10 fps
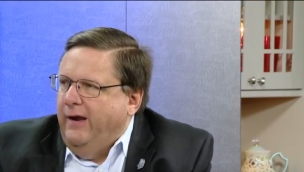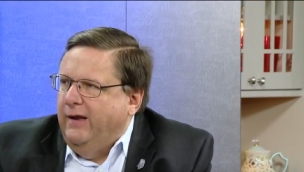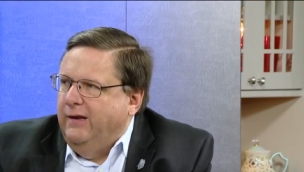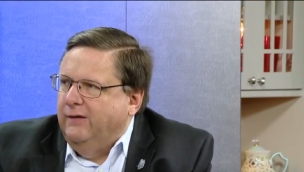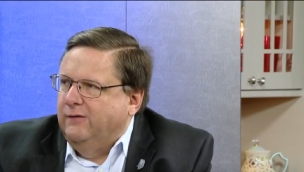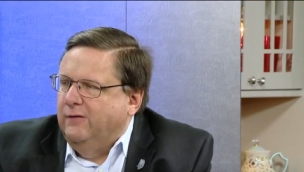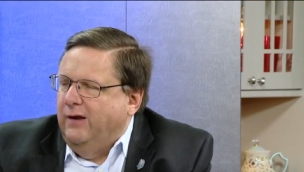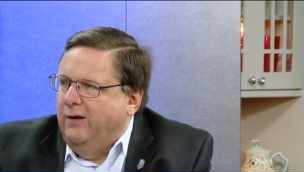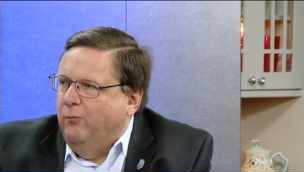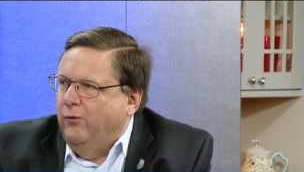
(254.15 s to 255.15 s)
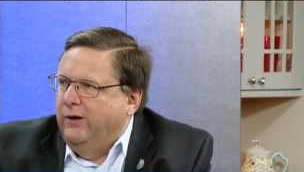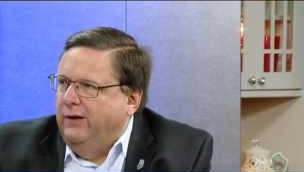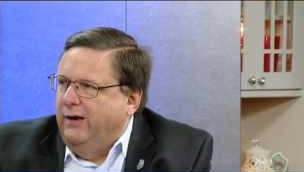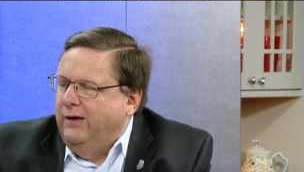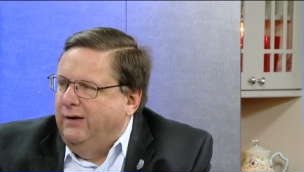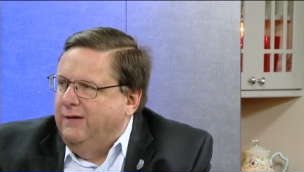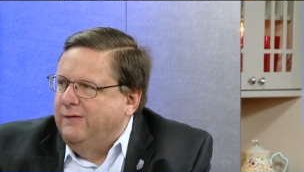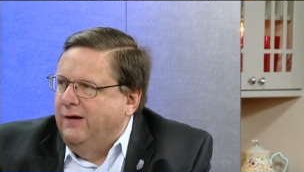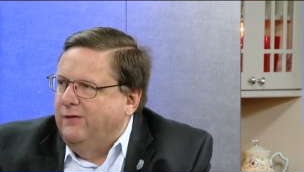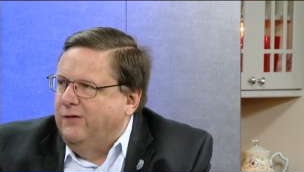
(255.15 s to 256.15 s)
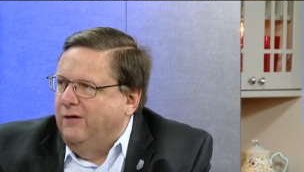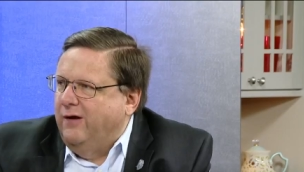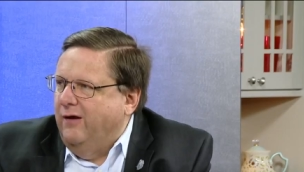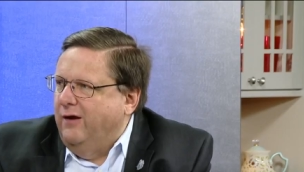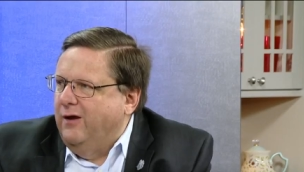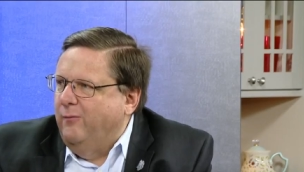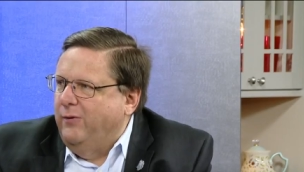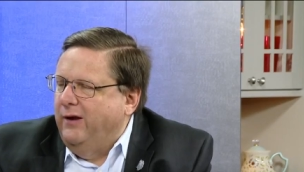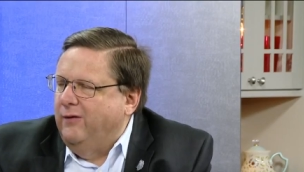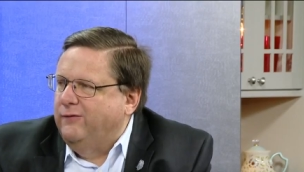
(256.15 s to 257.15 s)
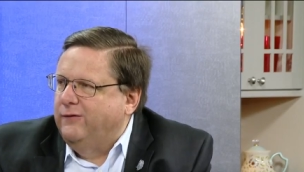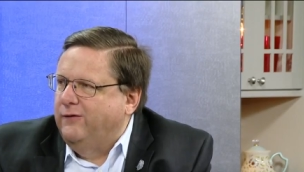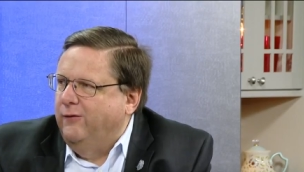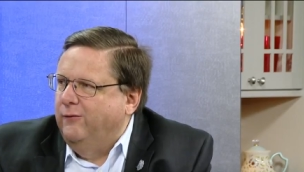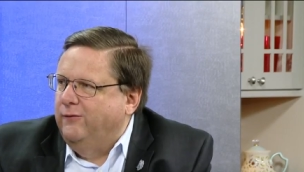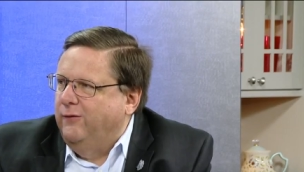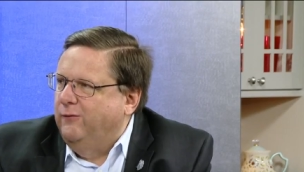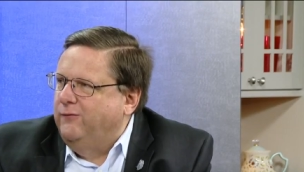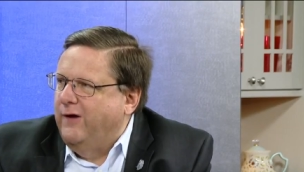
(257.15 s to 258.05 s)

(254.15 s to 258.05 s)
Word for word: and then and then bring the ECHL Kelly Cup playoffs yes. to to